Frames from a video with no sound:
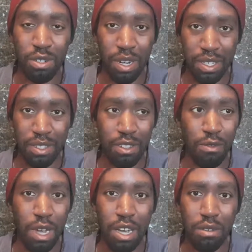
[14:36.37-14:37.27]
stresses
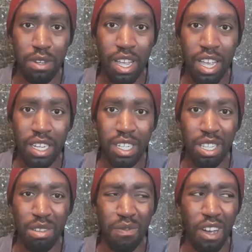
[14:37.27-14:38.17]
you out,
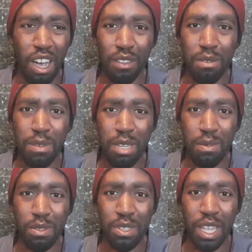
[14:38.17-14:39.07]
dealing with other
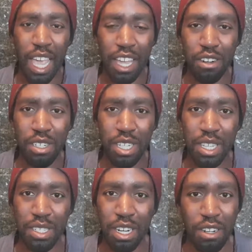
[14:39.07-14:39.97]
people's
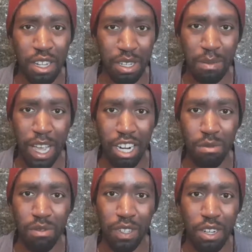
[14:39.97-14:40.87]
energies that are not
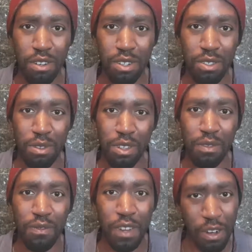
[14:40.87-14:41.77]
compatible with yours, or
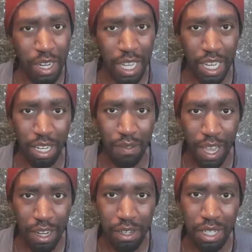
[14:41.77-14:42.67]
they're very negative
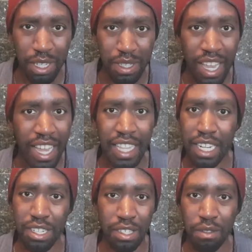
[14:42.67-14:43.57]
energies,
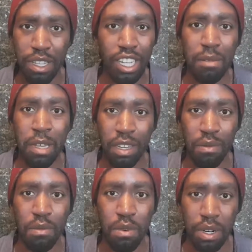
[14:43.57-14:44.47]
that's just only going to make
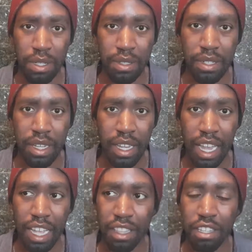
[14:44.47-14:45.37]
it worse,
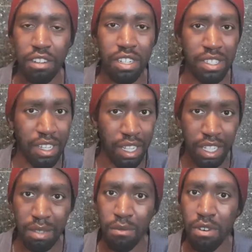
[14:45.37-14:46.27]
and they're just going to
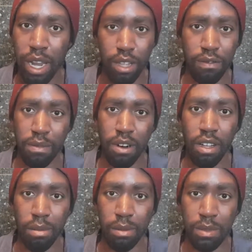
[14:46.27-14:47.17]
lead to more health
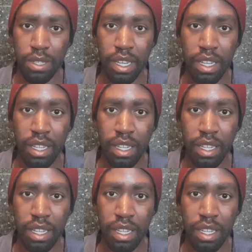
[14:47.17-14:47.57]
problems.